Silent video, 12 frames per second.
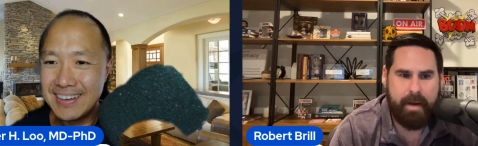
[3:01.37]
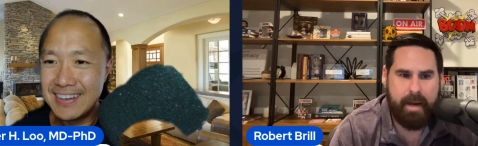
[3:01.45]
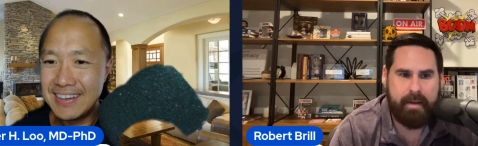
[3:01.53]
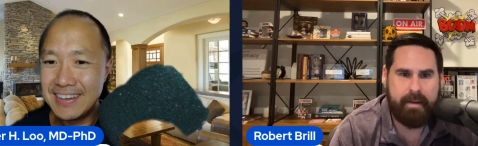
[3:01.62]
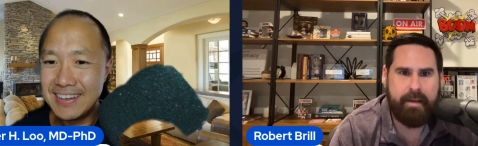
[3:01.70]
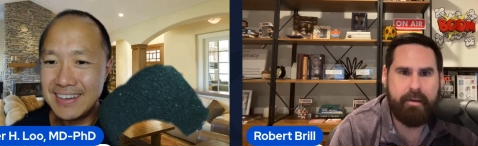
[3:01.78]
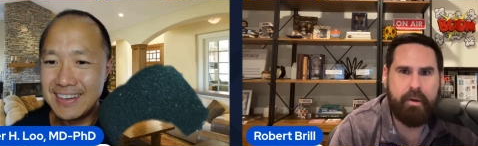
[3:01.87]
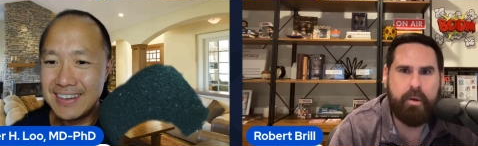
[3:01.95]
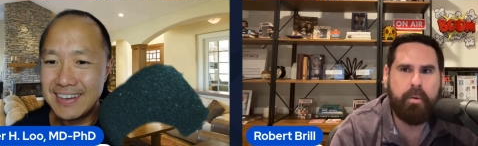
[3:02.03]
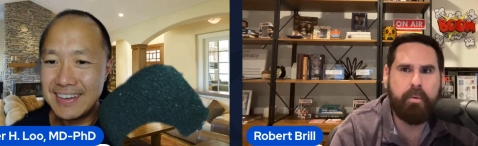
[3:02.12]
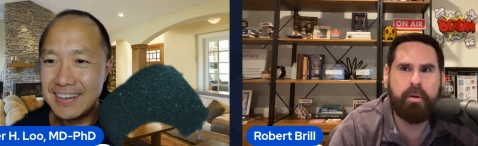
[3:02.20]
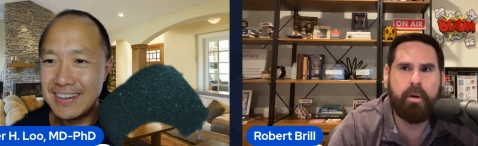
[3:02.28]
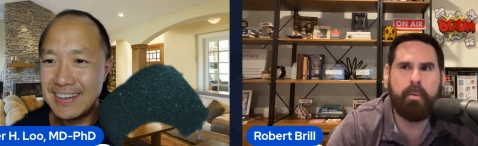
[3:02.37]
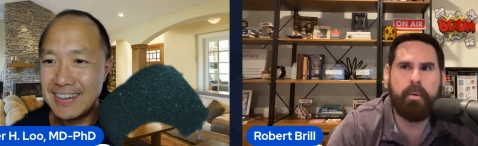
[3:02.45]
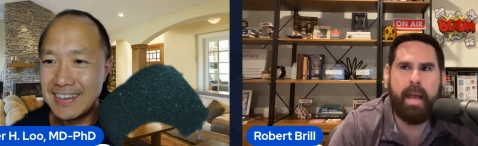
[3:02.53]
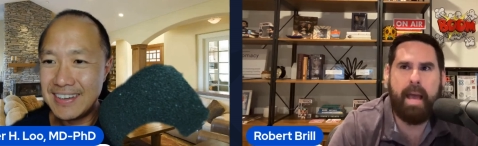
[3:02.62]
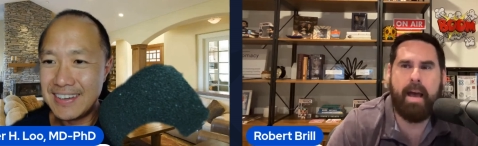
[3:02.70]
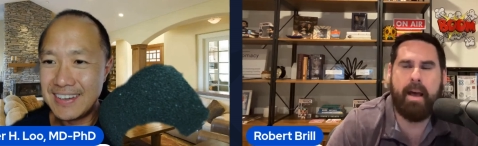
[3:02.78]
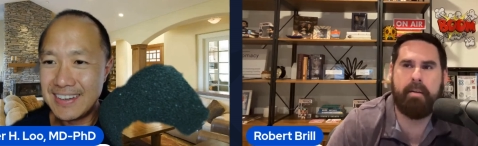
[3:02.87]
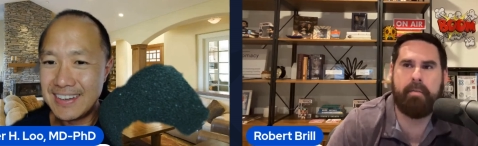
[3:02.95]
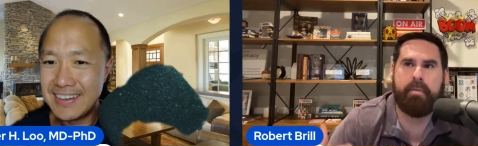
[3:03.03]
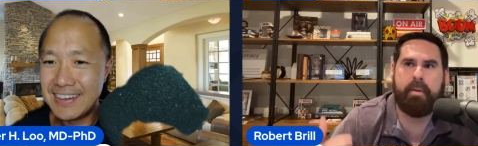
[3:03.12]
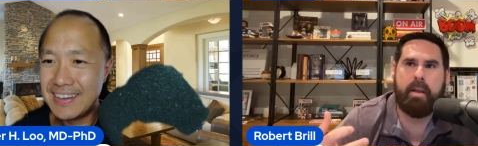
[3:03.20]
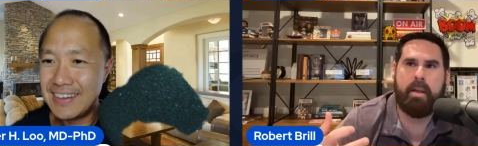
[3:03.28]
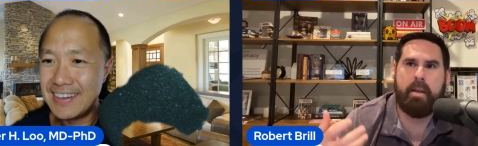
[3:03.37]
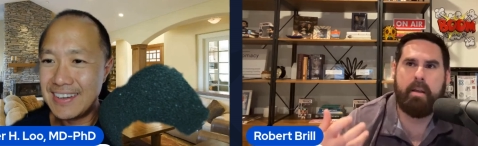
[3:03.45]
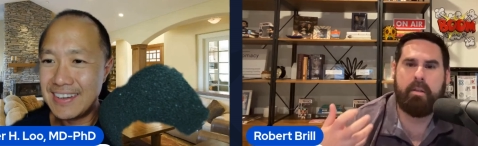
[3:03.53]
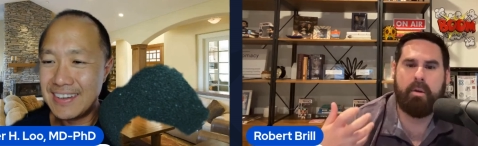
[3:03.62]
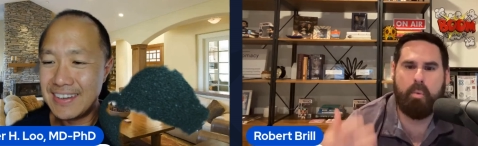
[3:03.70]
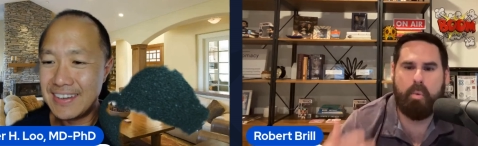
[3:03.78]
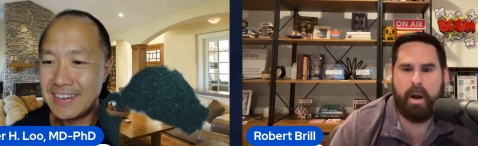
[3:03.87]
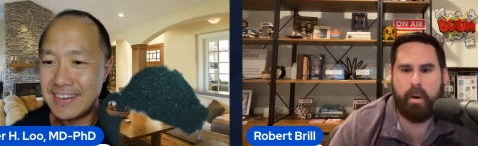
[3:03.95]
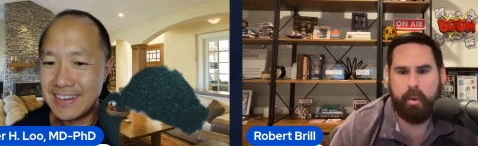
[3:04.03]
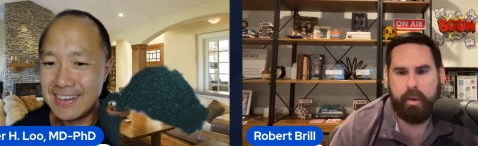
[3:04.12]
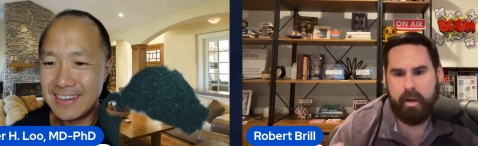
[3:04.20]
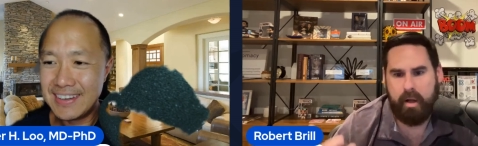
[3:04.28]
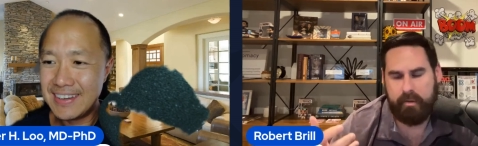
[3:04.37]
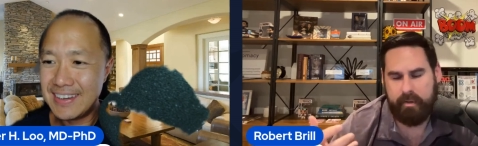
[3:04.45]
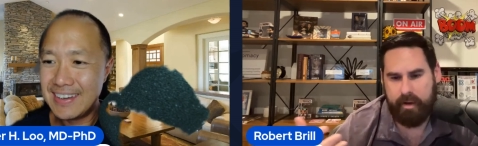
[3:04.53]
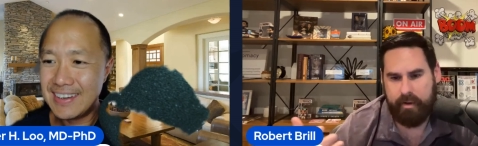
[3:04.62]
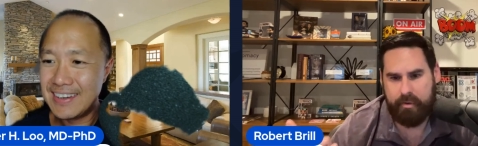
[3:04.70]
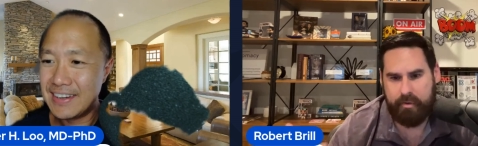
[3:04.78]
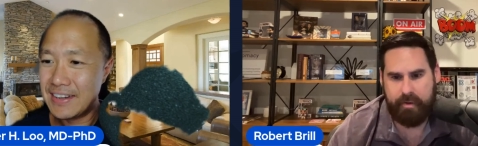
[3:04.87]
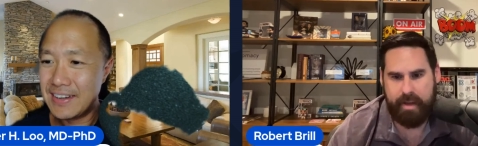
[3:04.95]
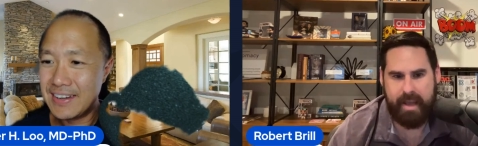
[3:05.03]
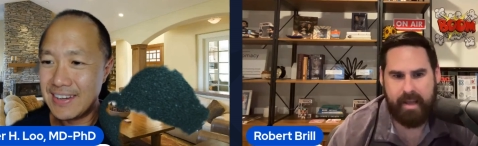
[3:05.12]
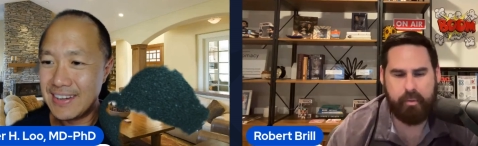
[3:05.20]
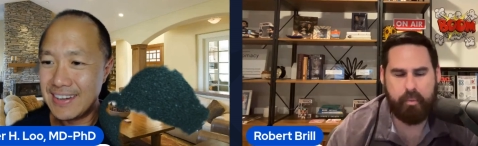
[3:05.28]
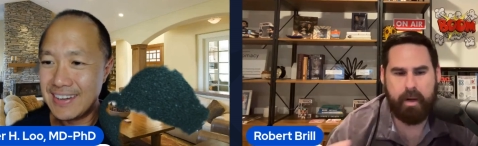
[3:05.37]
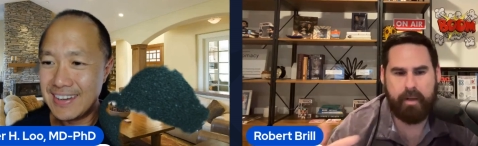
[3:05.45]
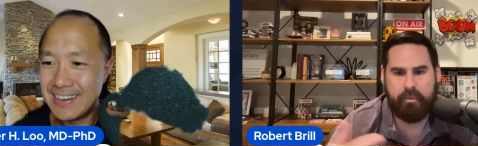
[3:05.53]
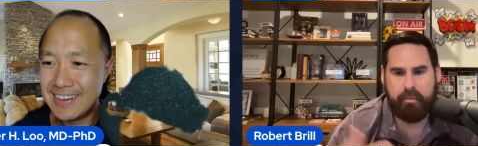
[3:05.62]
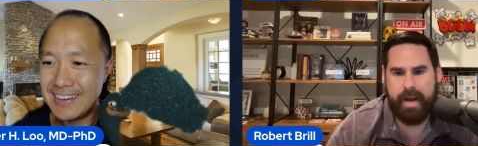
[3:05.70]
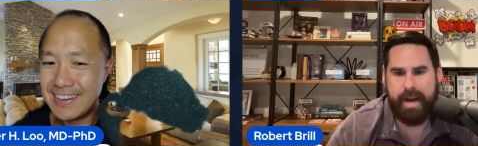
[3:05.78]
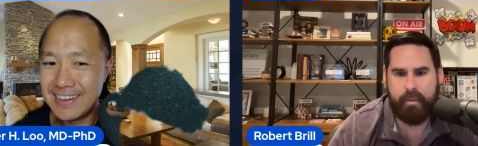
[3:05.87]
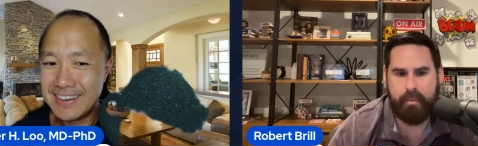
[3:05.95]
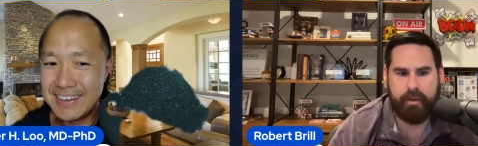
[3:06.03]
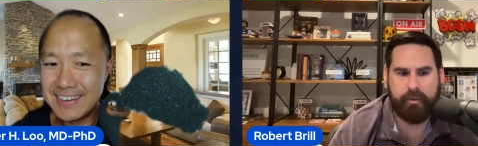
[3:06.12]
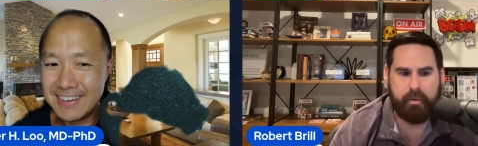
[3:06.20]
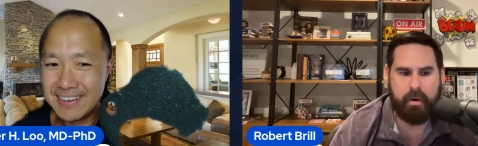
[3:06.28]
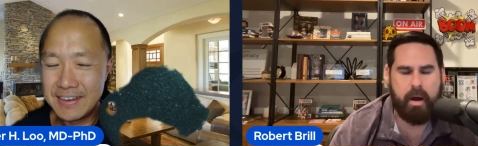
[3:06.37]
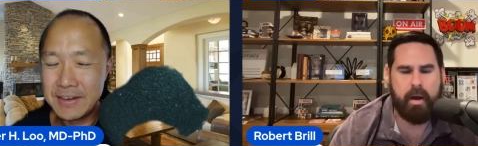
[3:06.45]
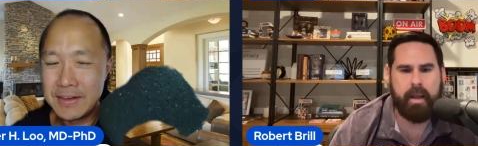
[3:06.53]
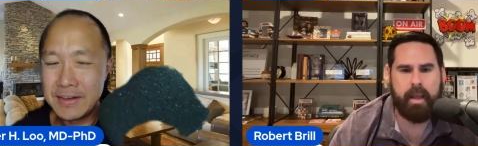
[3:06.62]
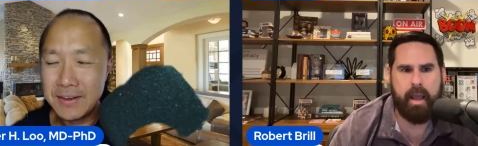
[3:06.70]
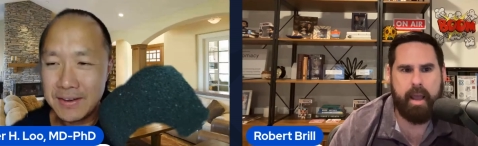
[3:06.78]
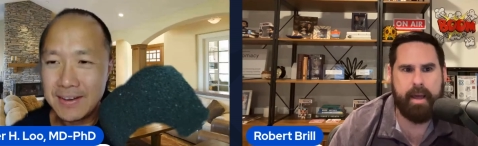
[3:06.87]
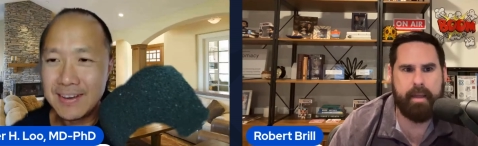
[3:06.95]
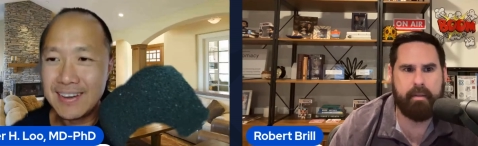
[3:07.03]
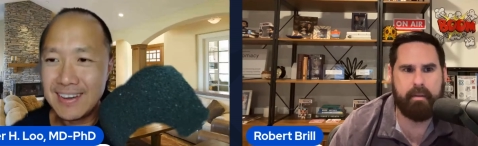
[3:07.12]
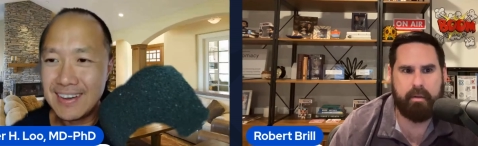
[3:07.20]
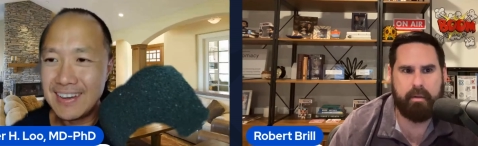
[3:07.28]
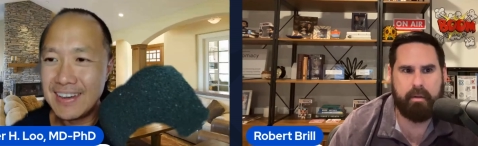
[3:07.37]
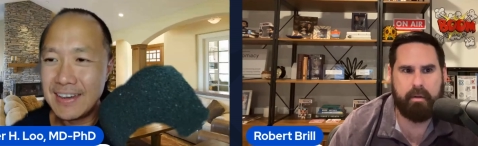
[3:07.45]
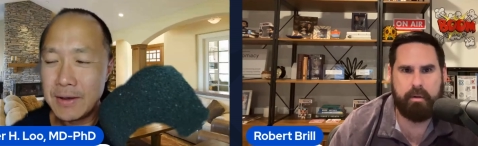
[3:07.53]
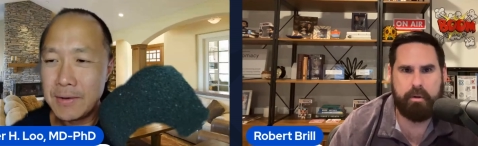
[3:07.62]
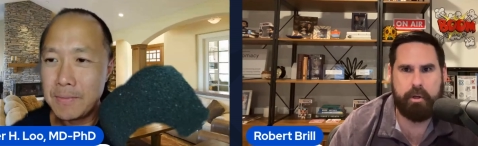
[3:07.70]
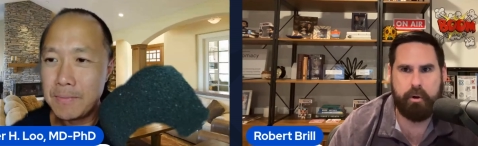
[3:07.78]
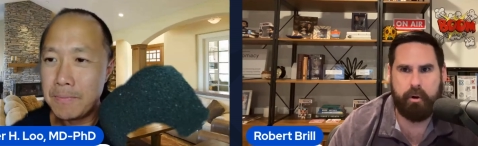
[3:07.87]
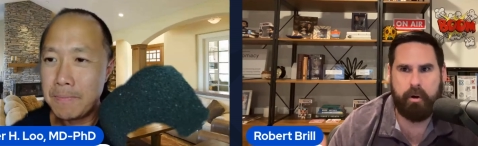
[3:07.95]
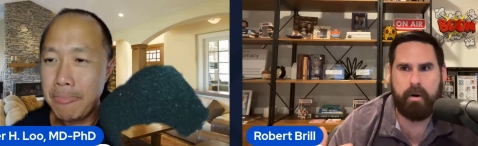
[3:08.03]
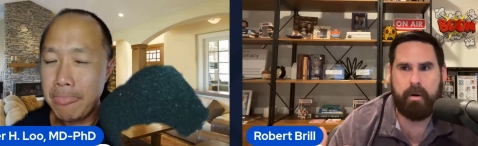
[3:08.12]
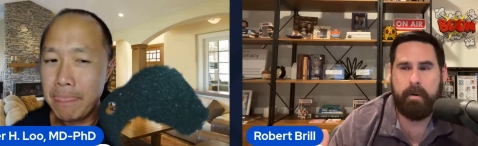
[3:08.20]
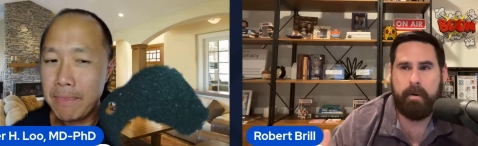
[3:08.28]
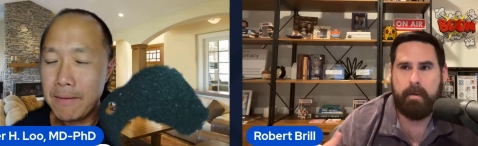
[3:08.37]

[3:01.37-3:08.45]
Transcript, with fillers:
Speaker 1: mind and you don't have the wherewithal to understand what's right and what's wrong and your